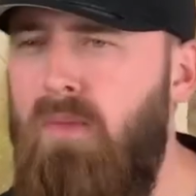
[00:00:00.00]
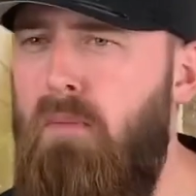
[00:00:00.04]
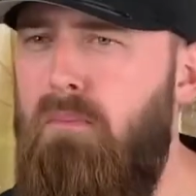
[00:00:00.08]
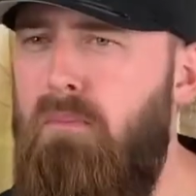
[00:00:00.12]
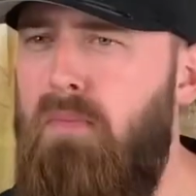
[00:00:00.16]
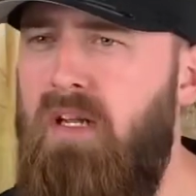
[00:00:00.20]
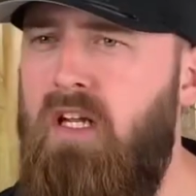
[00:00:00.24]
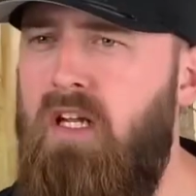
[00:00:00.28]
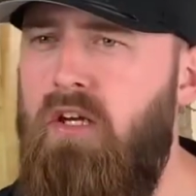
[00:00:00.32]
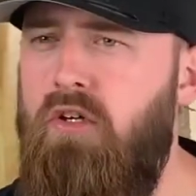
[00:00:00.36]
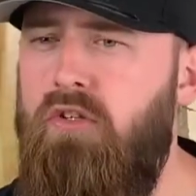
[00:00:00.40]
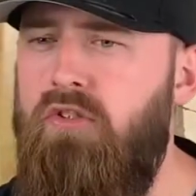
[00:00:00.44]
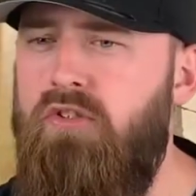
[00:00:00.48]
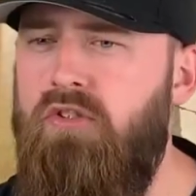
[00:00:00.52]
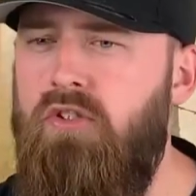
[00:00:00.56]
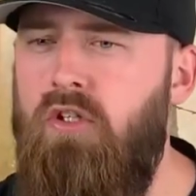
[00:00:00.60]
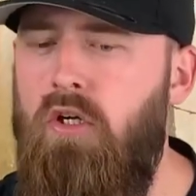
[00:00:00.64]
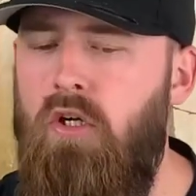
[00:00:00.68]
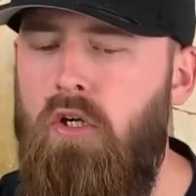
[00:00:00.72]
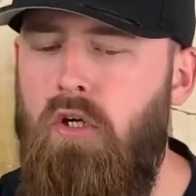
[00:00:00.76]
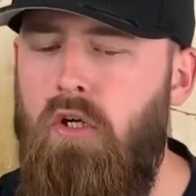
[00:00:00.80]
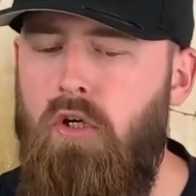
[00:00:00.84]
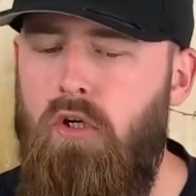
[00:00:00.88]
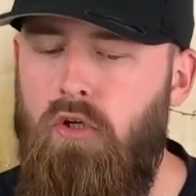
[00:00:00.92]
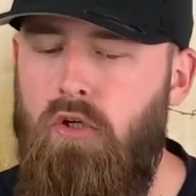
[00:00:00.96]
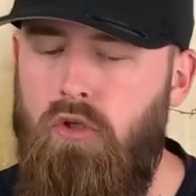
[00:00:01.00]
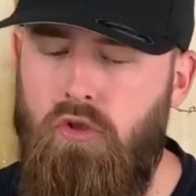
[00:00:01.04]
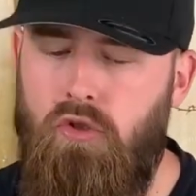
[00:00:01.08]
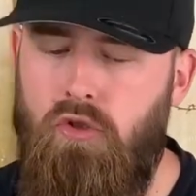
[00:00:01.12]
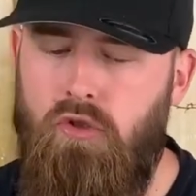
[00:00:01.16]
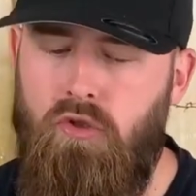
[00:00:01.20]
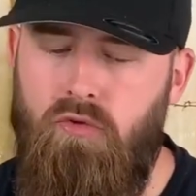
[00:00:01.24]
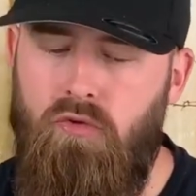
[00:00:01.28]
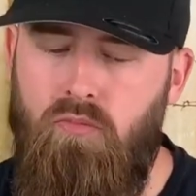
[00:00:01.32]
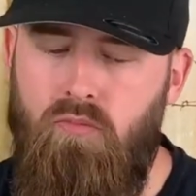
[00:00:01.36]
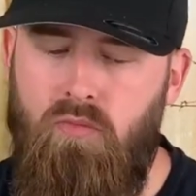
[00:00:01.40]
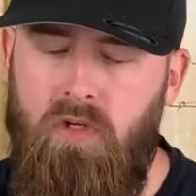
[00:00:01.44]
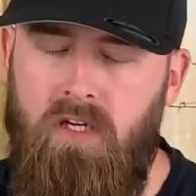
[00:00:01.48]
because you
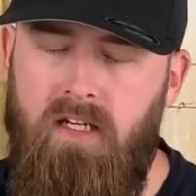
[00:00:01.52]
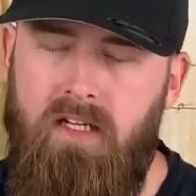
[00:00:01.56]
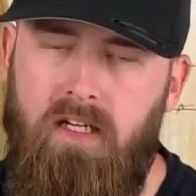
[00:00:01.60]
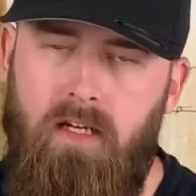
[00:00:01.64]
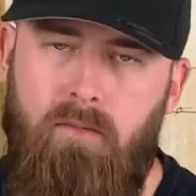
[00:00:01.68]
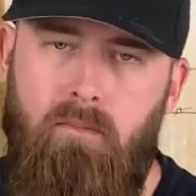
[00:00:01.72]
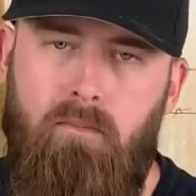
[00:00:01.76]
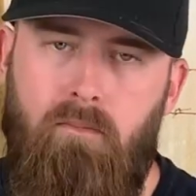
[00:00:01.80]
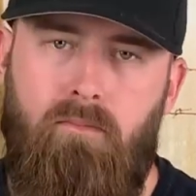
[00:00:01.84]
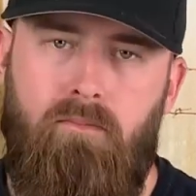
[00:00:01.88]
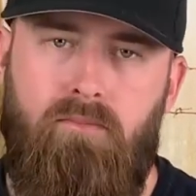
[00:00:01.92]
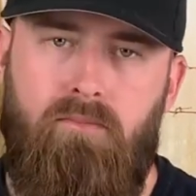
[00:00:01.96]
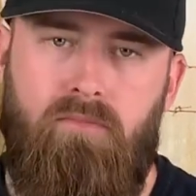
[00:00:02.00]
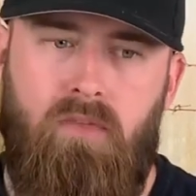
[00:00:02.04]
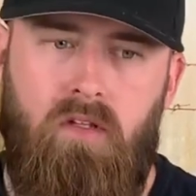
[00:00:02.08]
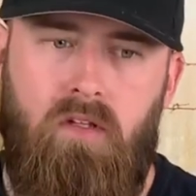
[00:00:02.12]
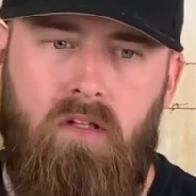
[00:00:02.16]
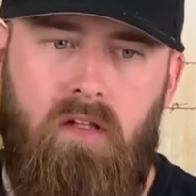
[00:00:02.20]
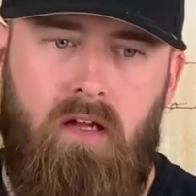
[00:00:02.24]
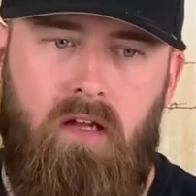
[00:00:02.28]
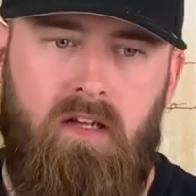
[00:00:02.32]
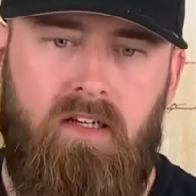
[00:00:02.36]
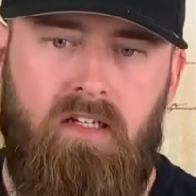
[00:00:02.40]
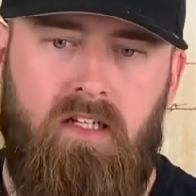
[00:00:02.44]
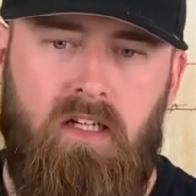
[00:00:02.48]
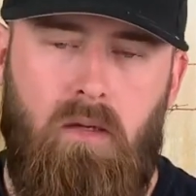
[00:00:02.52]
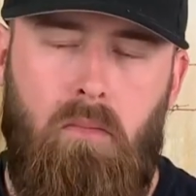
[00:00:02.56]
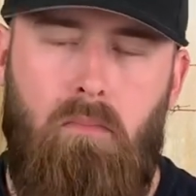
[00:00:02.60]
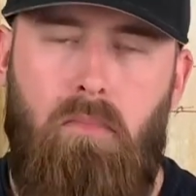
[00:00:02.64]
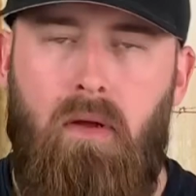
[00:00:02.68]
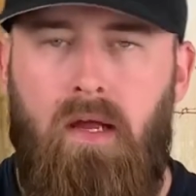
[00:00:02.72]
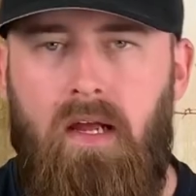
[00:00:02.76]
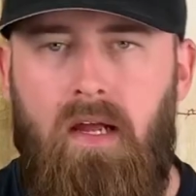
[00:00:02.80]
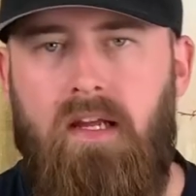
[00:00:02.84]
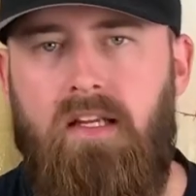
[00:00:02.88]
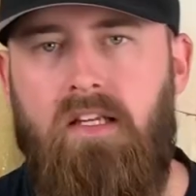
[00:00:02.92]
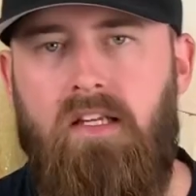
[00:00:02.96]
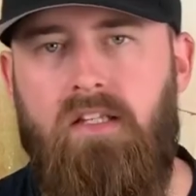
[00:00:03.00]
shouldn't really
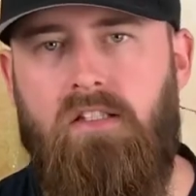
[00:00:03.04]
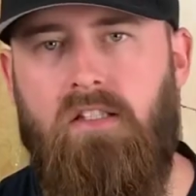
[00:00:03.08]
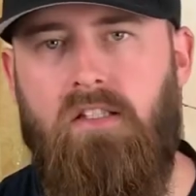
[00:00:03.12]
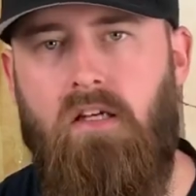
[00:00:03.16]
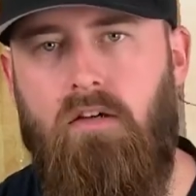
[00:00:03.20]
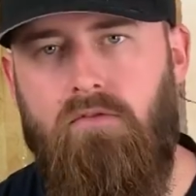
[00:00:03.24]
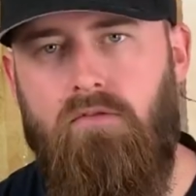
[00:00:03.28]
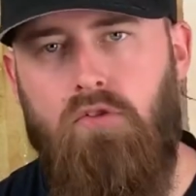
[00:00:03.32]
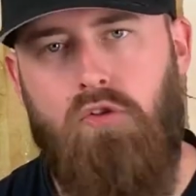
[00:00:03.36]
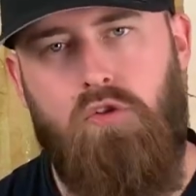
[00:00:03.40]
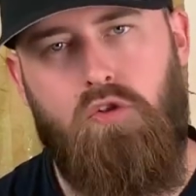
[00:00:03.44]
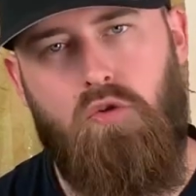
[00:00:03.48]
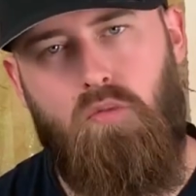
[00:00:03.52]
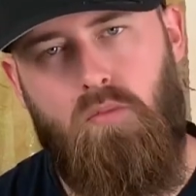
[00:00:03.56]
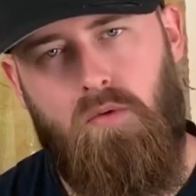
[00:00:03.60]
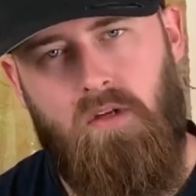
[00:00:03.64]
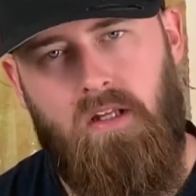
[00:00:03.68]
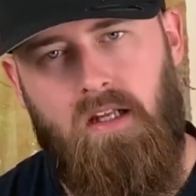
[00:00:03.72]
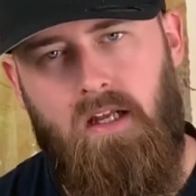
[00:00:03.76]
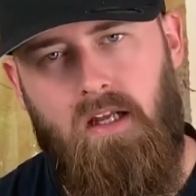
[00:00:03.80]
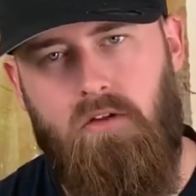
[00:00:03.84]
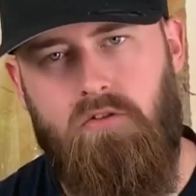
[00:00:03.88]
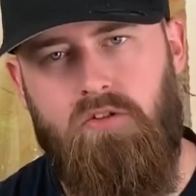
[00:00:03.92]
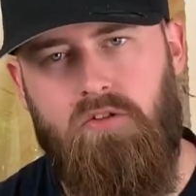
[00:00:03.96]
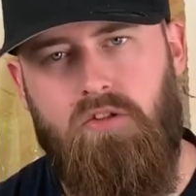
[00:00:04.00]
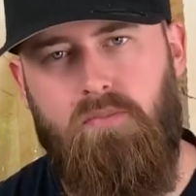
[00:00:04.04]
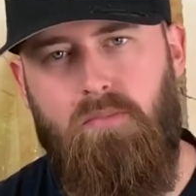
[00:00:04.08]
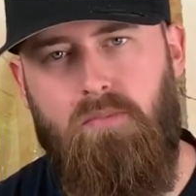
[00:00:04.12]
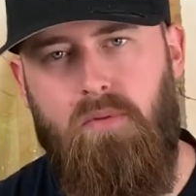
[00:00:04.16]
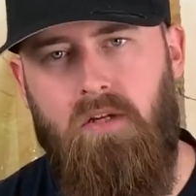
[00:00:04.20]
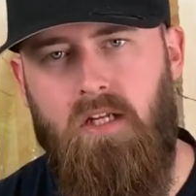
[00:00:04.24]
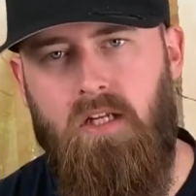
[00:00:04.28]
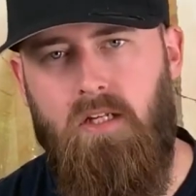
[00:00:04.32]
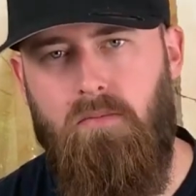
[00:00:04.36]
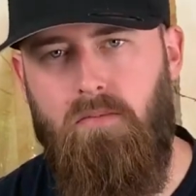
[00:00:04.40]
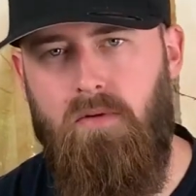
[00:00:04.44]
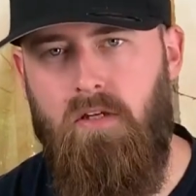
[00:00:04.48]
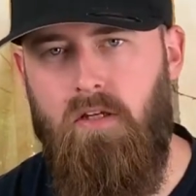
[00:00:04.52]
compare yourself to somebody else's
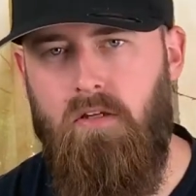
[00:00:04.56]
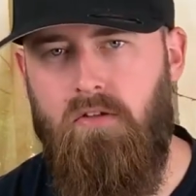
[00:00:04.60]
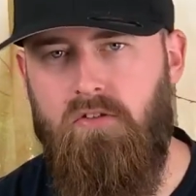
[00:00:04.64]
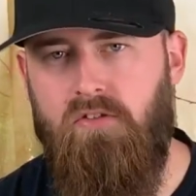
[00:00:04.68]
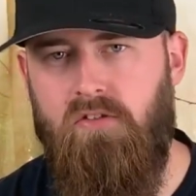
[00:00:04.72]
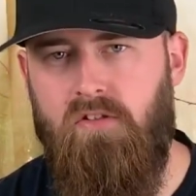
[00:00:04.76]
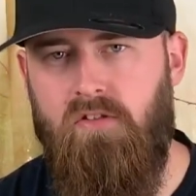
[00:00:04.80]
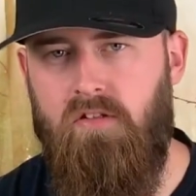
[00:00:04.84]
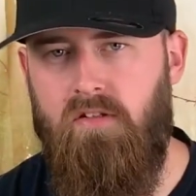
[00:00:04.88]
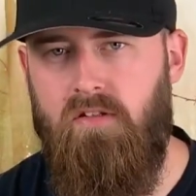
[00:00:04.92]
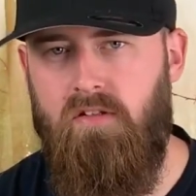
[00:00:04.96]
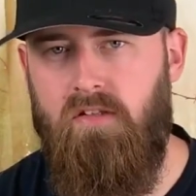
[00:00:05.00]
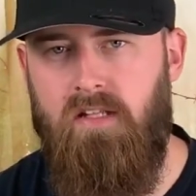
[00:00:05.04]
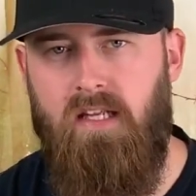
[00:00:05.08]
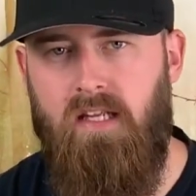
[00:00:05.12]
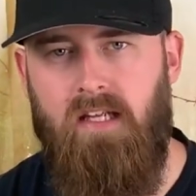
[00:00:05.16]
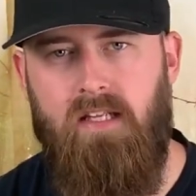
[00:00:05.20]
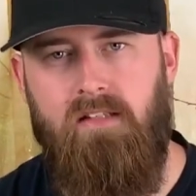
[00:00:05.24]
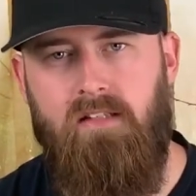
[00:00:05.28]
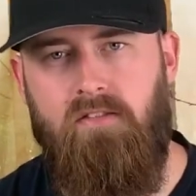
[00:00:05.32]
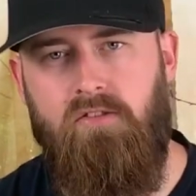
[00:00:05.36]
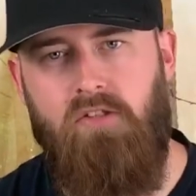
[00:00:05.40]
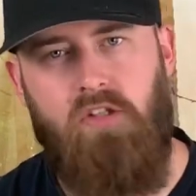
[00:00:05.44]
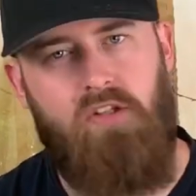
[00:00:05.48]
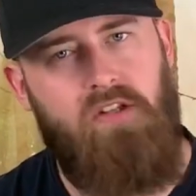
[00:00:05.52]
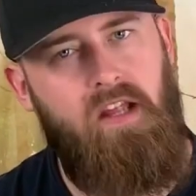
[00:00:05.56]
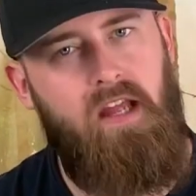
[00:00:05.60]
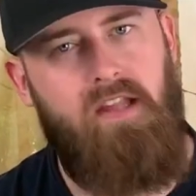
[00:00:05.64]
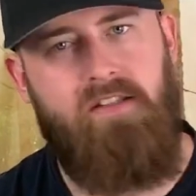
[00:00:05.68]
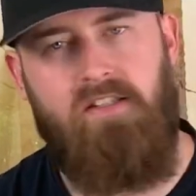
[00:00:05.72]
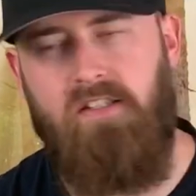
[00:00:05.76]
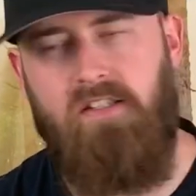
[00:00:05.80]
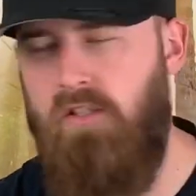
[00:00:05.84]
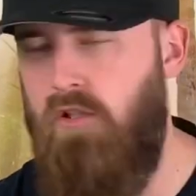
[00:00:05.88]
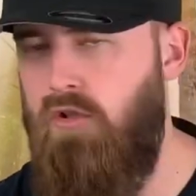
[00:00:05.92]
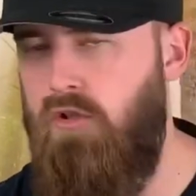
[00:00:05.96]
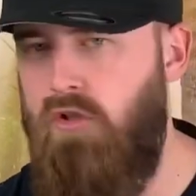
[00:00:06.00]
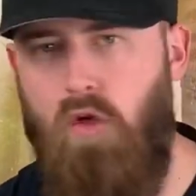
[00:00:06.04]
beard, because their
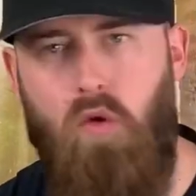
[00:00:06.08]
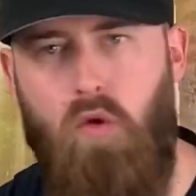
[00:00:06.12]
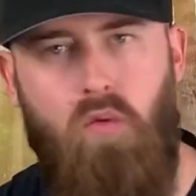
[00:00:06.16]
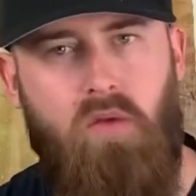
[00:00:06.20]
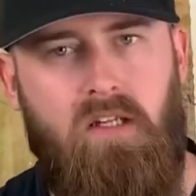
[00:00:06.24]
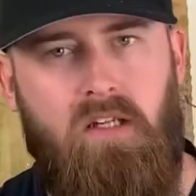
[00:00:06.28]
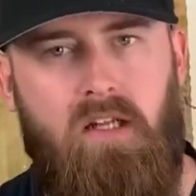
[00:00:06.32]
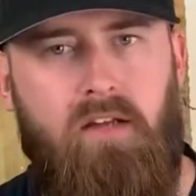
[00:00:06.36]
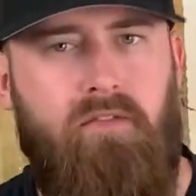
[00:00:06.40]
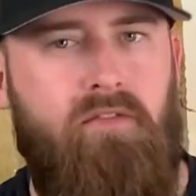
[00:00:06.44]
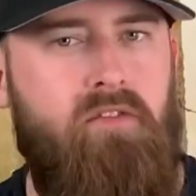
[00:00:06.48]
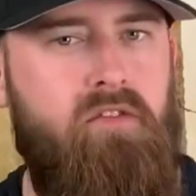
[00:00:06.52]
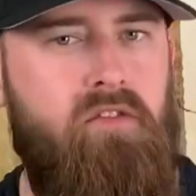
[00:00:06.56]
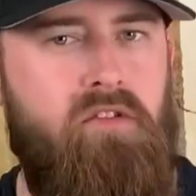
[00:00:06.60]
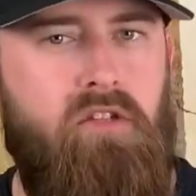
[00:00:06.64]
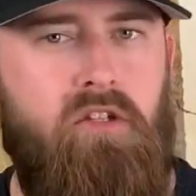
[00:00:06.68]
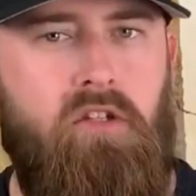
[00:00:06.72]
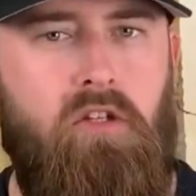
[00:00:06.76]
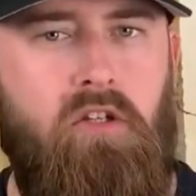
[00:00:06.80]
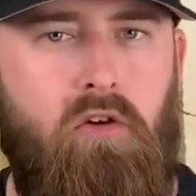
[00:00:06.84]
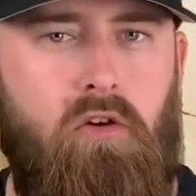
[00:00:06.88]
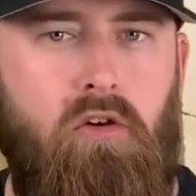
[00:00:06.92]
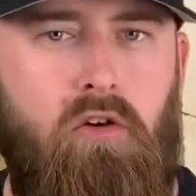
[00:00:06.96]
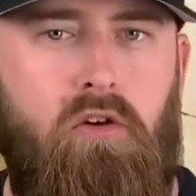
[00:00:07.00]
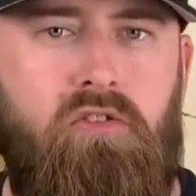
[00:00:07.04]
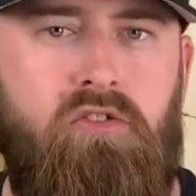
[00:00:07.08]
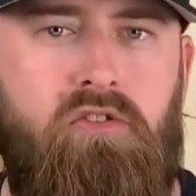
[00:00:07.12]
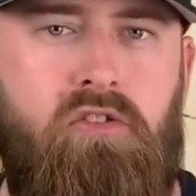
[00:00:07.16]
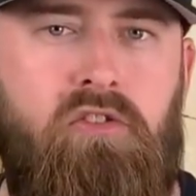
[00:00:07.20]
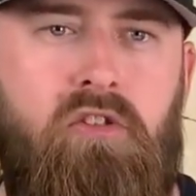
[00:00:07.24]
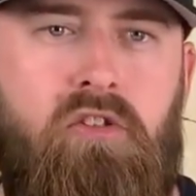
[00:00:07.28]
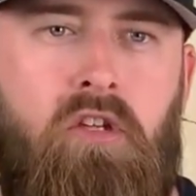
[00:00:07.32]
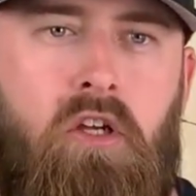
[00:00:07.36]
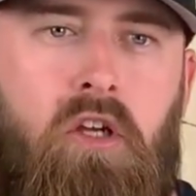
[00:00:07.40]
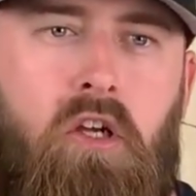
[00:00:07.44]
genetics are totally different to yours.